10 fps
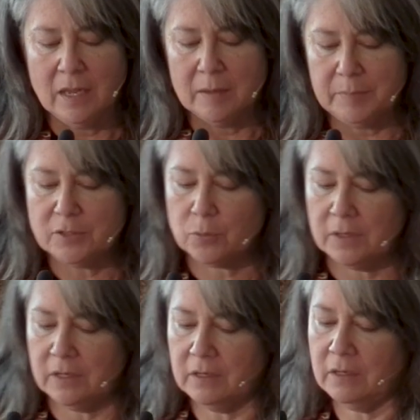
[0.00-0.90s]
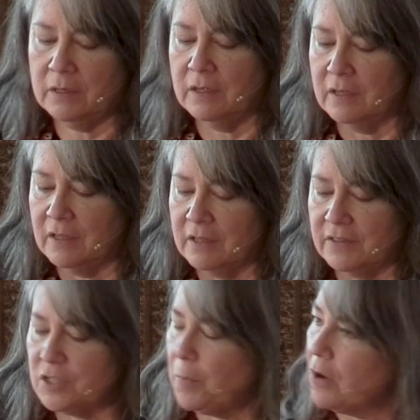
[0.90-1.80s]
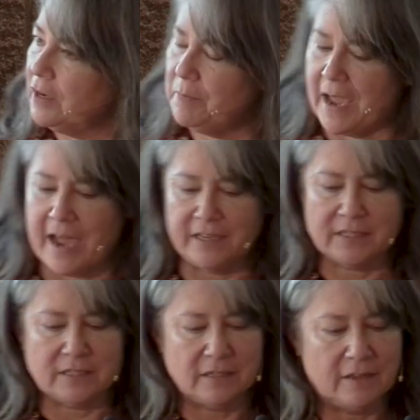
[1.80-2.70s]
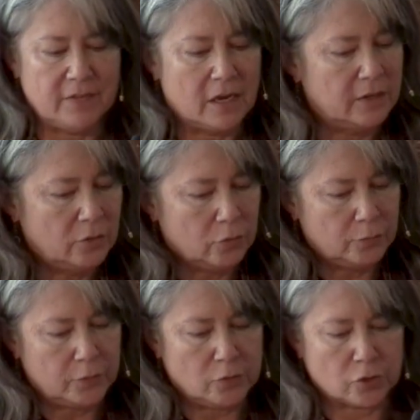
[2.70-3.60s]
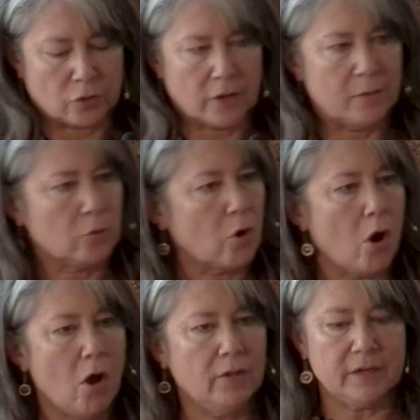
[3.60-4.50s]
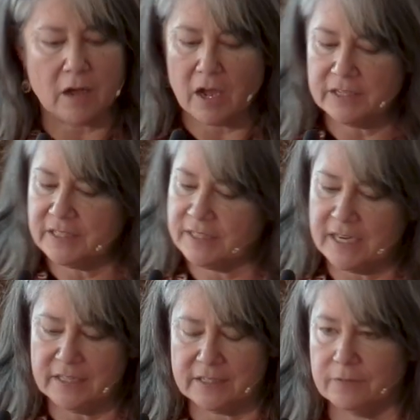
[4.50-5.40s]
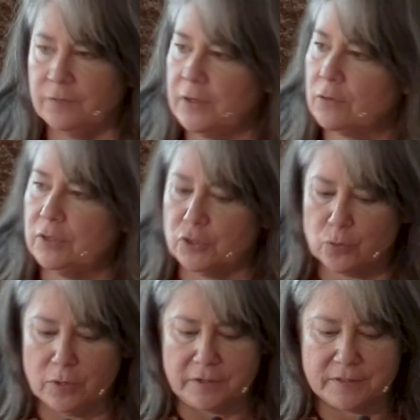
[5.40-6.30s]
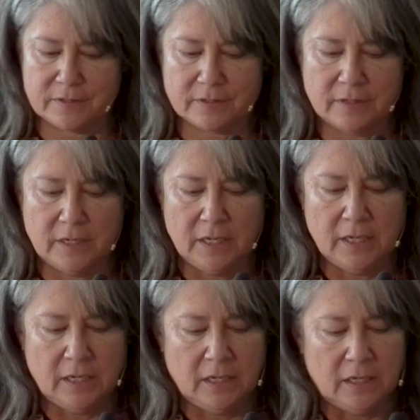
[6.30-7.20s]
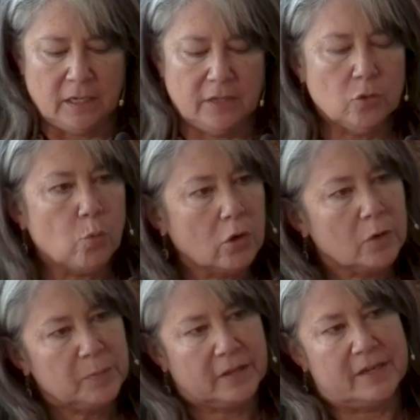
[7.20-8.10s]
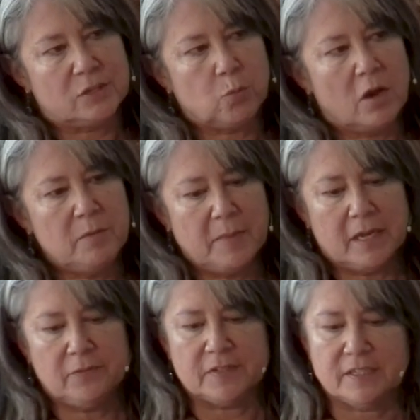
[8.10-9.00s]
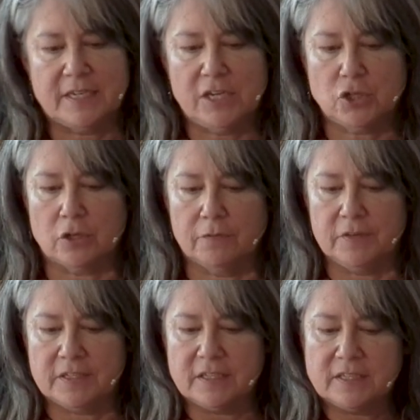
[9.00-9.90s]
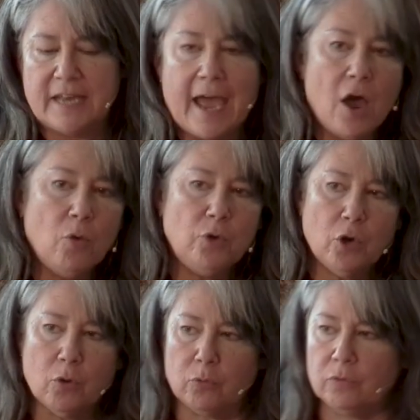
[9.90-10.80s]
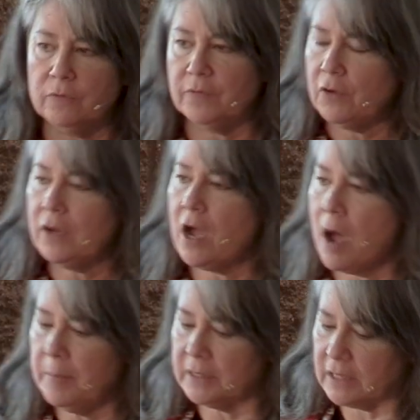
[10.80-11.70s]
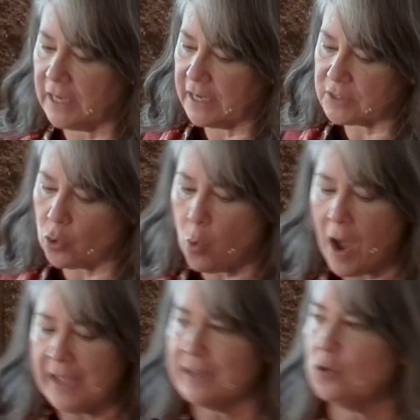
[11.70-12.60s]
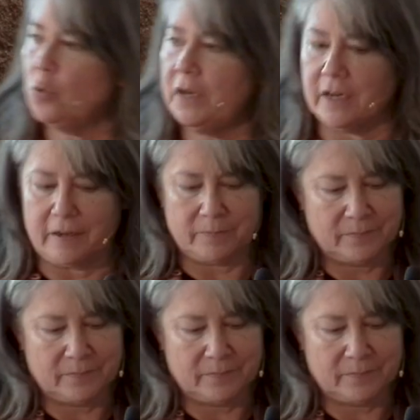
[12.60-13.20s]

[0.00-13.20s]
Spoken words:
Between the departed past and the unknown future, and we're all in odd states of fear and choice. In the workplace, one manifestation of this is now known very commonly as quiet quitting.